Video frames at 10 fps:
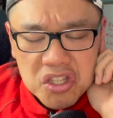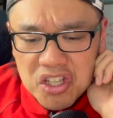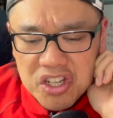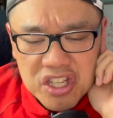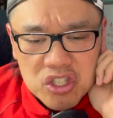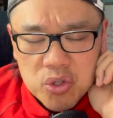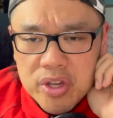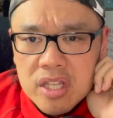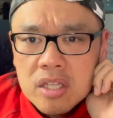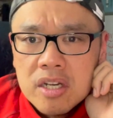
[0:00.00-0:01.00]

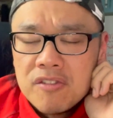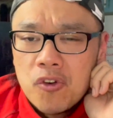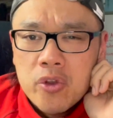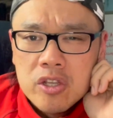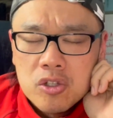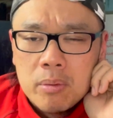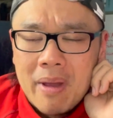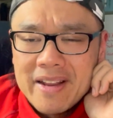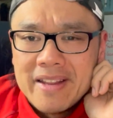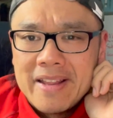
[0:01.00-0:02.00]
33, 34 years old
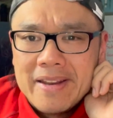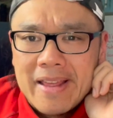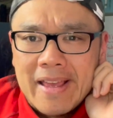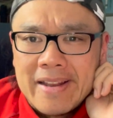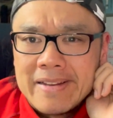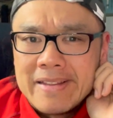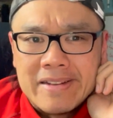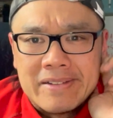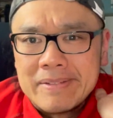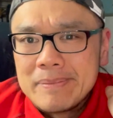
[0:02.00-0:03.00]
back then. And, you
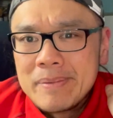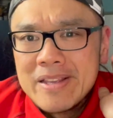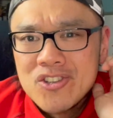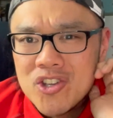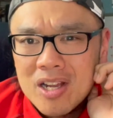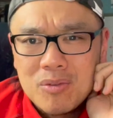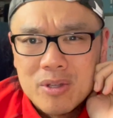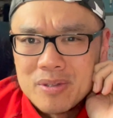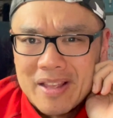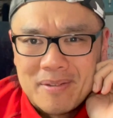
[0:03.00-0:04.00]
know, his child
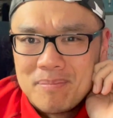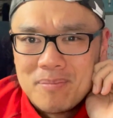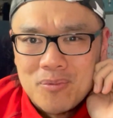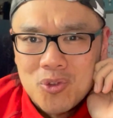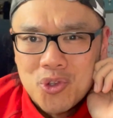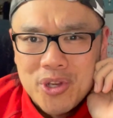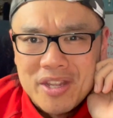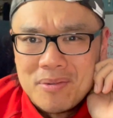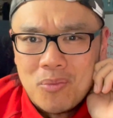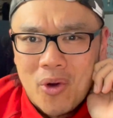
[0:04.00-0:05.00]
was like
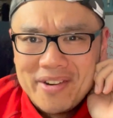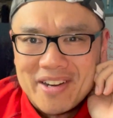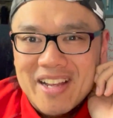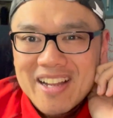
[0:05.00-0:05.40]
3 and 1.